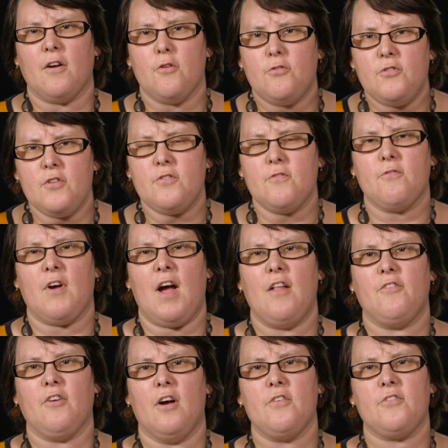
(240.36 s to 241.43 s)
I was
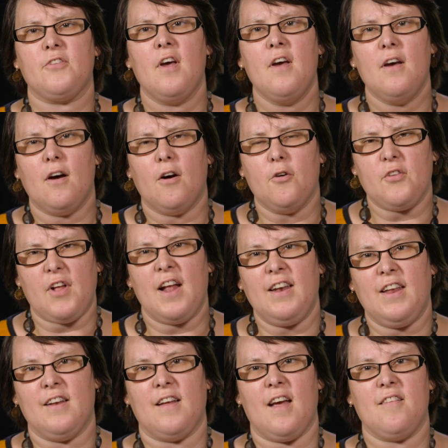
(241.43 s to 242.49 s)
disenfranchised. I was
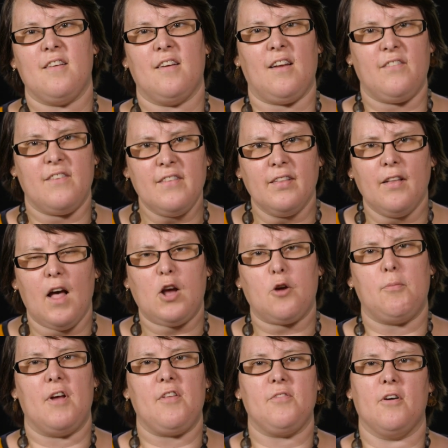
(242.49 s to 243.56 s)
alienated. I didn't
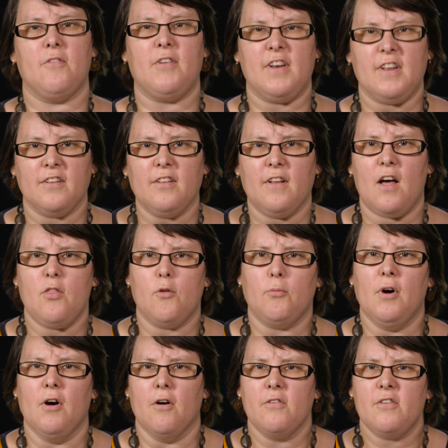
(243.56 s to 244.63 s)
like myself. I didn't like the
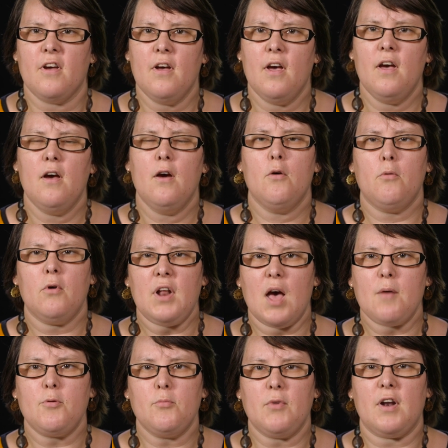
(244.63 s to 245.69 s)
world. What
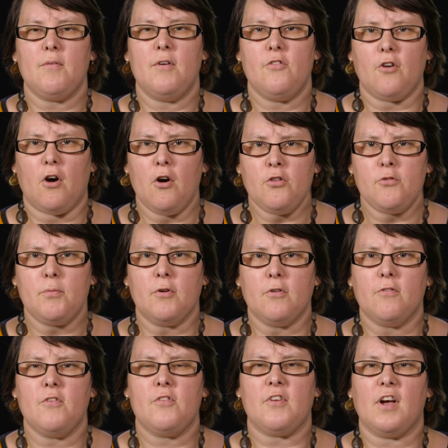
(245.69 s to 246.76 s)
happened when I went to
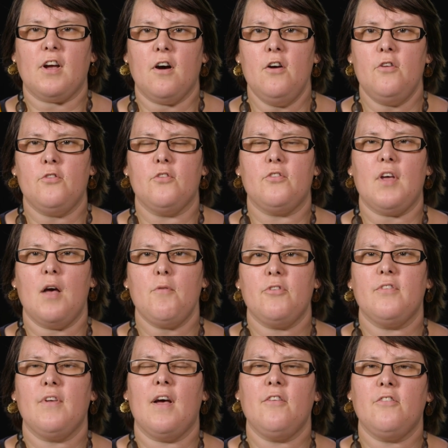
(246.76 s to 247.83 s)
hospital for psychosis
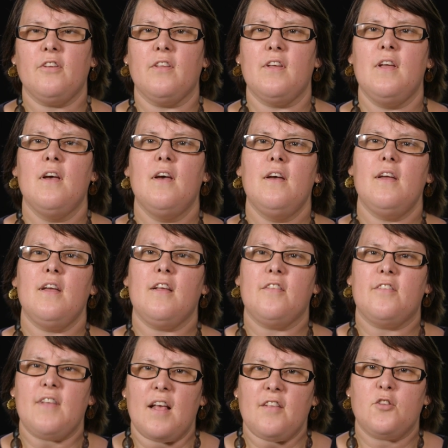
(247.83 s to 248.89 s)
actually
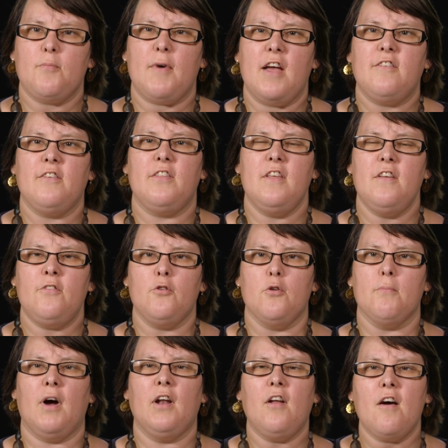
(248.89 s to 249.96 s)
exacerbated the issue.
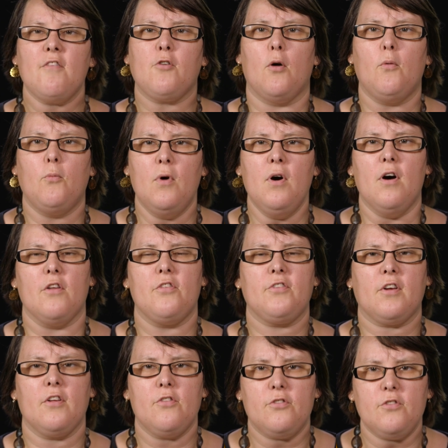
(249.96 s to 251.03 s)
My life got worse,
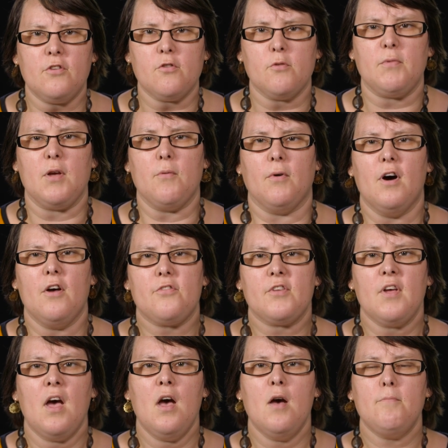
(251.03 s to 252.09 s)
considerably worse,
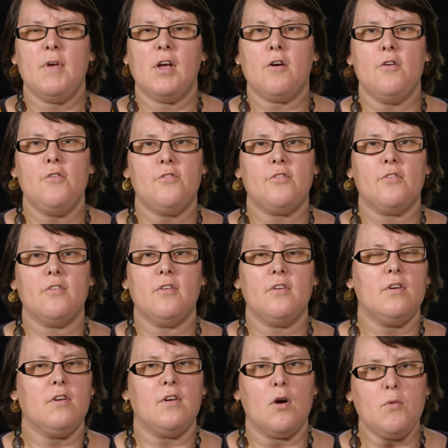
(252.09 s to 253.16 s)
because
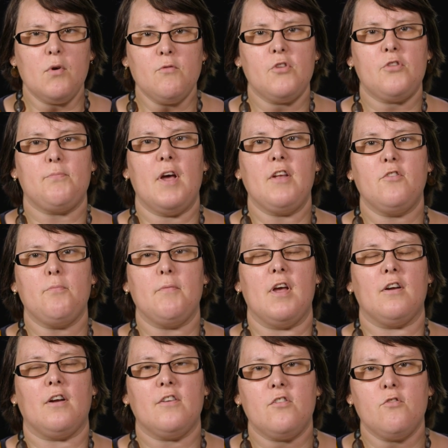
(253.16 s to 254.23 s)
no one respected me
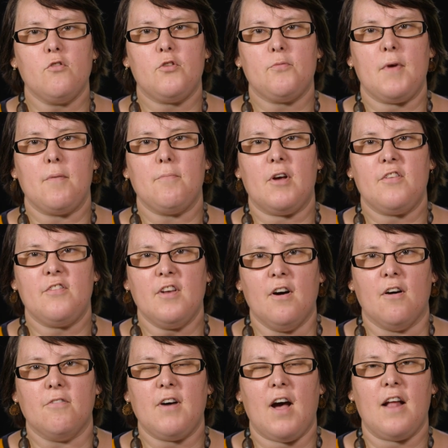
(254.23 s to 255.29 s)
and I didn't respect
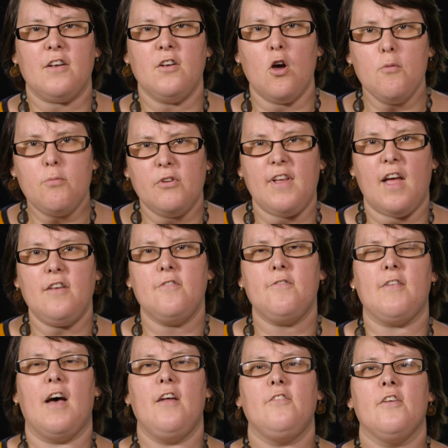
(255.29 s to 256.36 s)
myself. I had no protective
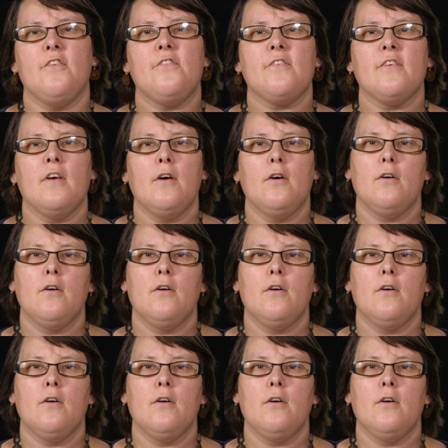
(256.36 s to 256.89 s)
factors.